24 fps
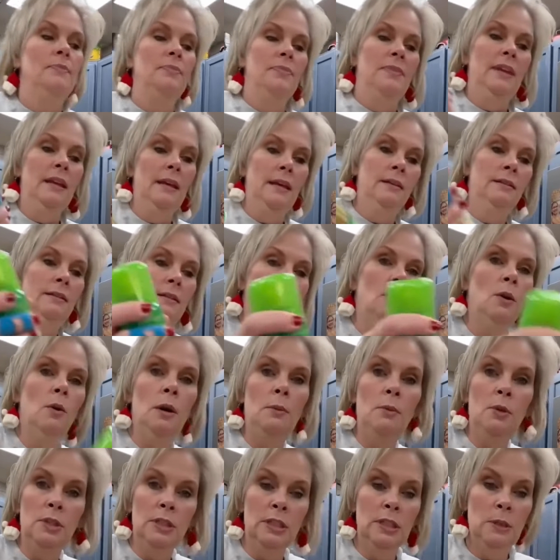And so
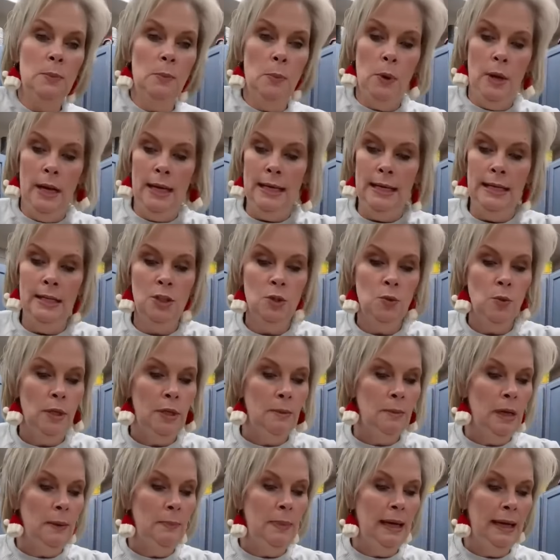I'm gonna spray each one
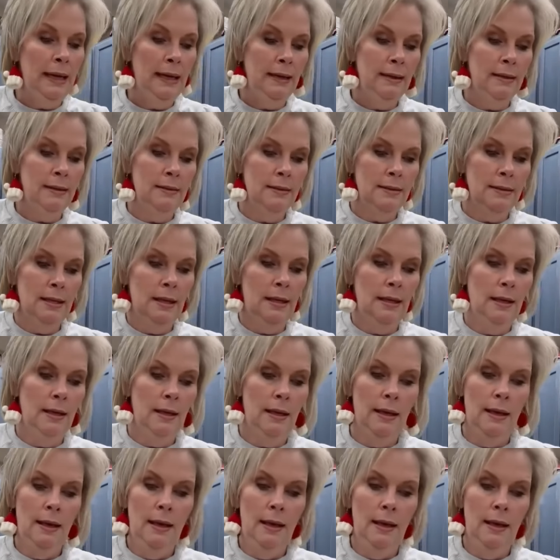of my pans.